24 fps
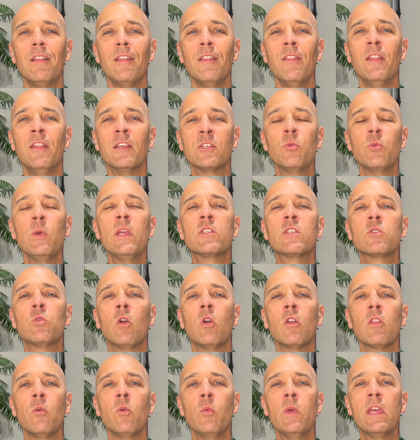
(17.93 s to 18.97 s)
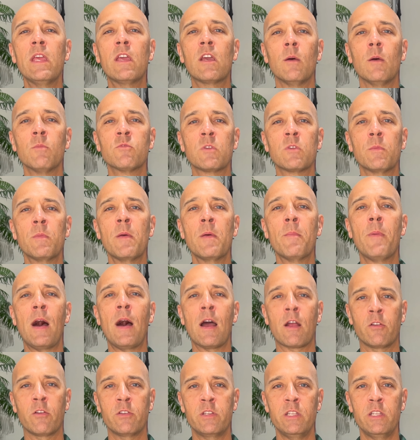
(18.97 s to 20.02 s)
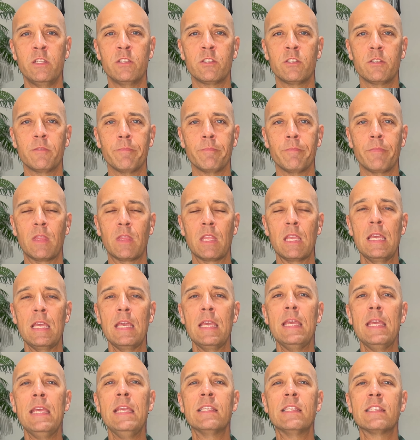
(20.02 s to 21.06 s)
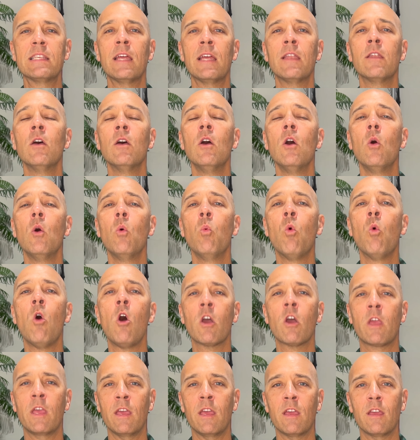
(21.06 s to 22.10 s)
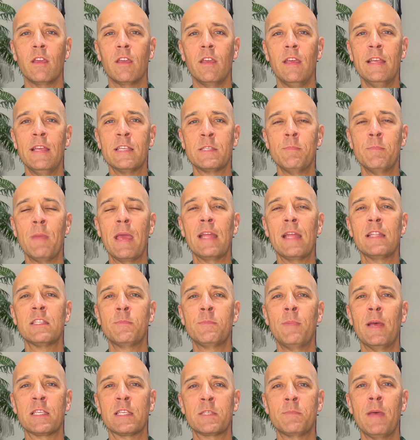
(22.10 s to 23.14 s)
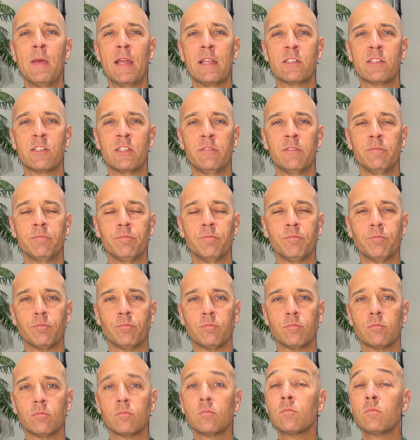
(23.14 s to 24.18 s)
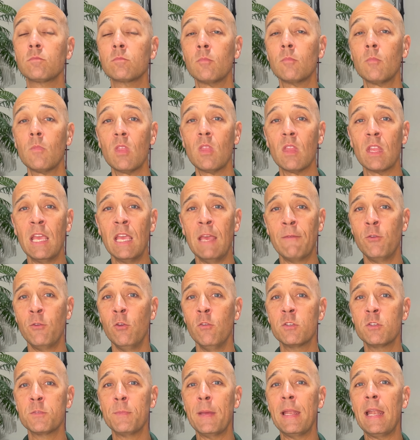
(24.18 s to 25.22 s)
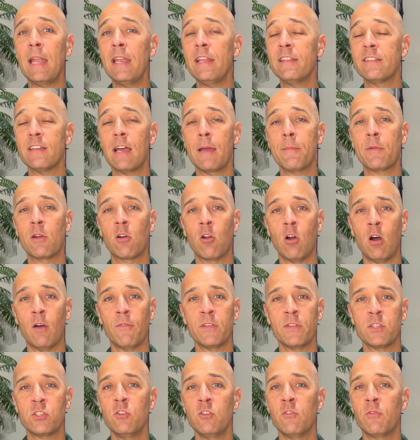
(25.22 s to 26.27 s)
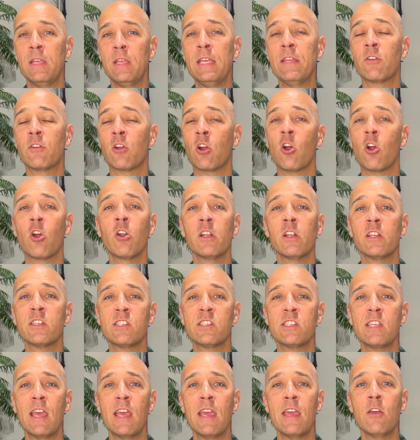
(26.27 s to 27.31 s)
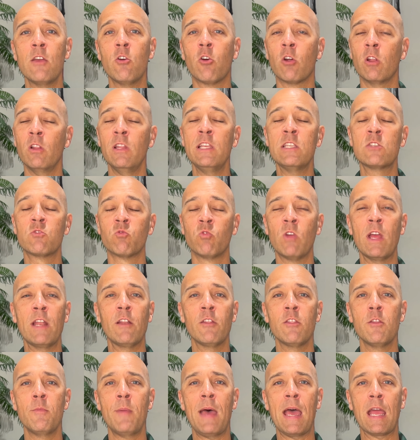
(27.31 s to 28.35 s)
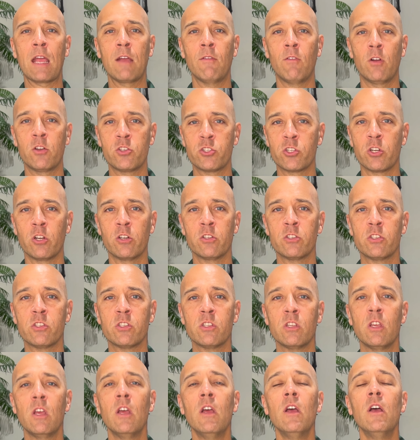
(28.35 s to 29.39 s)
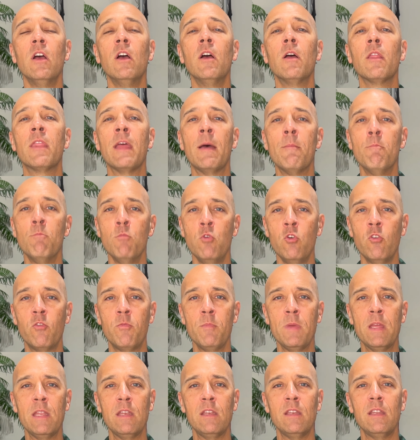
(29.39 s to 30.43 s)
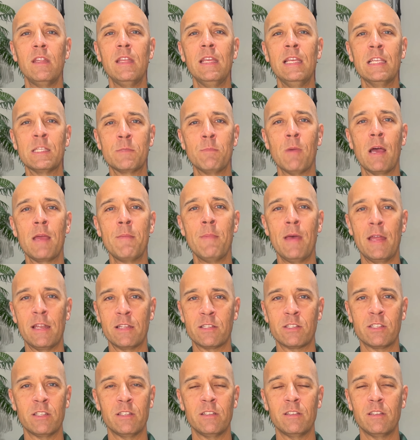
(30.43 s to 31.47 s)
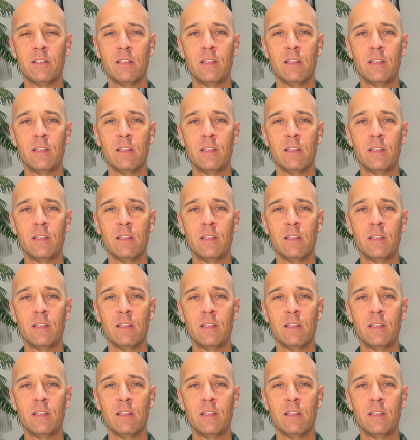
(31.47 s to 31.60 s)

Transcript: This week's quote of the week comes from Hippocrates. He said, "Walking is man's best medicine." If you've spent any time in our office, you've either heard us say, or at least read on the back of our shirts, that movement is my medicine.